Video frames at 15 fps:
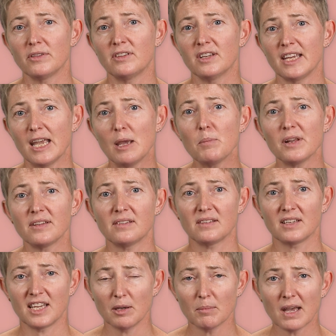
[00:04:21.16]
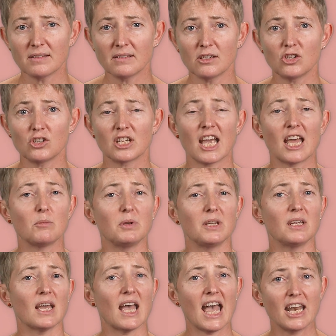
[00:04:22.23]
the implicit key message can
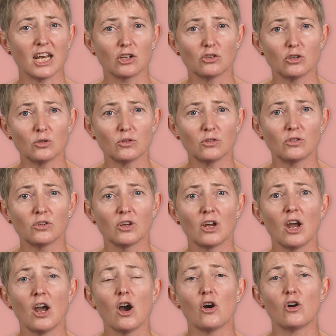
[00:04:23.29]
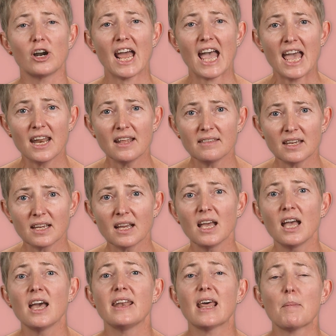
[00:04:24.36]
be anecdotes or anything
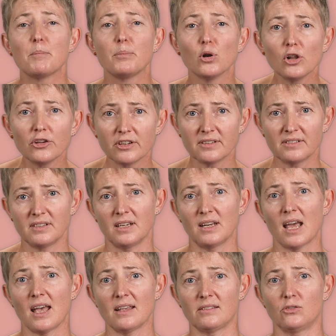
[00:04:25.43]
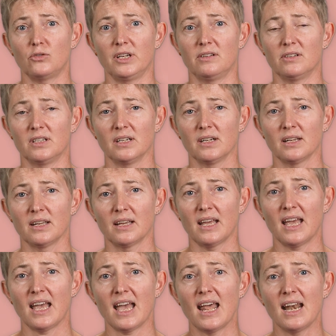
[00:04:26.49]
that pulls us in as a reader
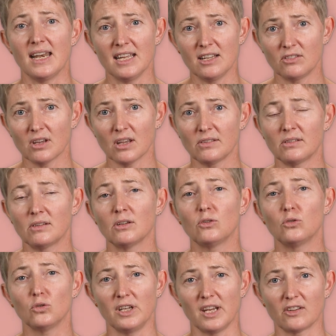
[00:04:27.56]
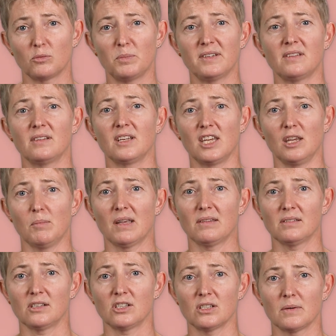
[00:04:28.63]
and leads us to the explicit key
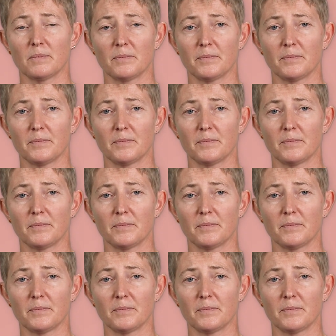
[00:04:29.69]
message.